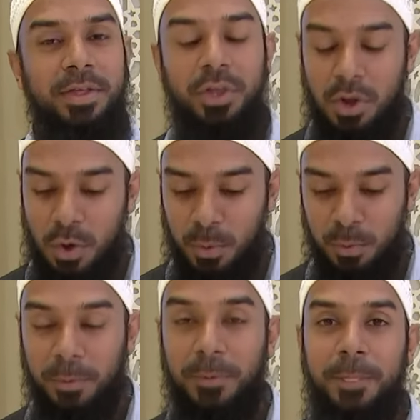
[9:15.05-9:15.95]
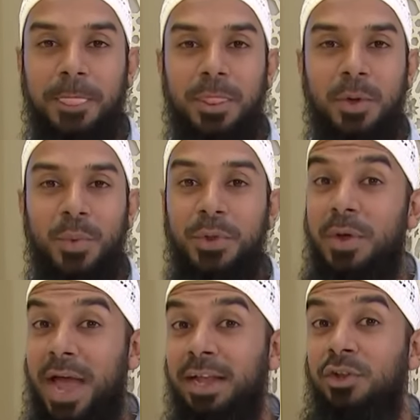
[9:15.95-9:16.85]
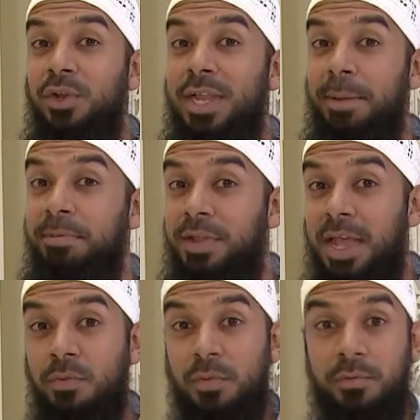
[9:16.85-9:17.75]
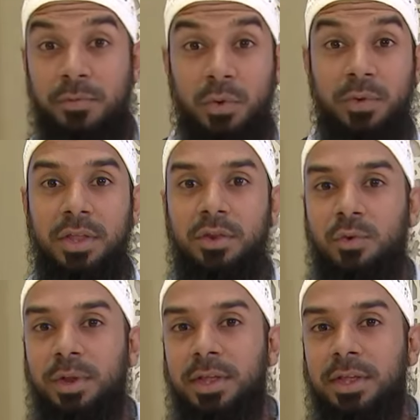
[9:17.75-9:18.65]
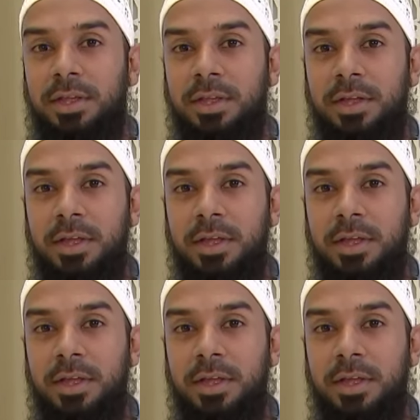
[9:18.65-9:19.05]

You know, when you actually abstain from food and drink